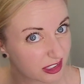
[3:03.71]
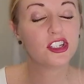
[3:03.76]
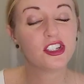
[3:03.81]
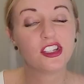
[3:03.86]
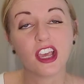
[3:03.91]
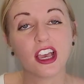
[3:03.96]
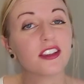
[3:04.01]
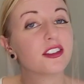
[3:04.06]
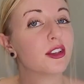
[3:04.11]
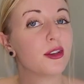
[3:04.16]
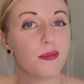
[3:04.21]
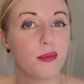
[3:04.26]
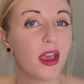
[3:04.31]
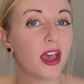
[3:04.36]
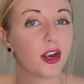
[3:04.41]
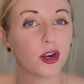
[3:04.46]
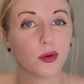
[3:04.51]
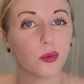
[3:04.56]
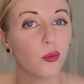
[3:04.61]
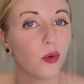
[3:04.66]
Doesn't
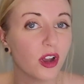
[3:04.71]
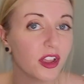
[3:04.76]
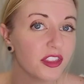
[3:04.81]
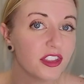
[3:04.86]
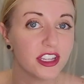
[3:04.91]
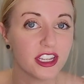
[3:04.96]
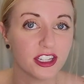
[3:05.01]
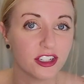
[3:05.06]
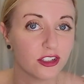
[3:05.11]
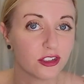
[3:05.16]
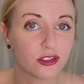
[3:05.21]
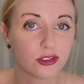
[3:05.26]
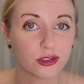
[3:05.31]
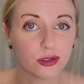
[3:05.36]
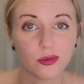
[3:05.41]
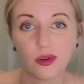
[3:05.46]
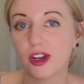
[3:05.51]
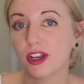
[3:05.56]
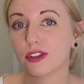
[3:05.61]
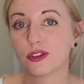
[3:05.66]
matter what the industry
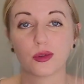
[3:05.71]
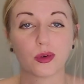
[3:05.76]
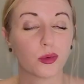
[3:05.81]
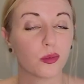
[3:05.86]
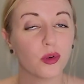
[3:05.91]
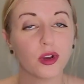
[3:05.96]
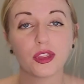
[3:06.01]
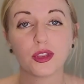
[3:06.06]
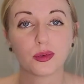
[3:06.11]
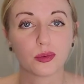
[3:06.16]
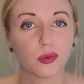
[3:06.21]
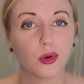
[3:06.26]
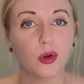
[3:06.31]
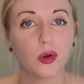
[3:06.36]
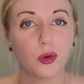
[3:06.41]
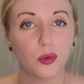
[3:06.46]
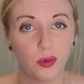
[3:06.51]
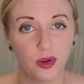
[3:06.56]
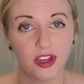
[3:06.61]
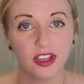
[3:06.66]
was or what the
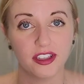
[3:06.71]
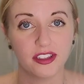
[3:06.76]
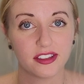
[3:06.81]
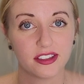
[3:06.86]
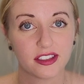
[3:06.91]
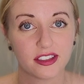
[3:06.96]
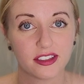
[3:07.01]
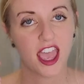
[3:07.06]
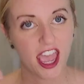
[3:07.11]
role was.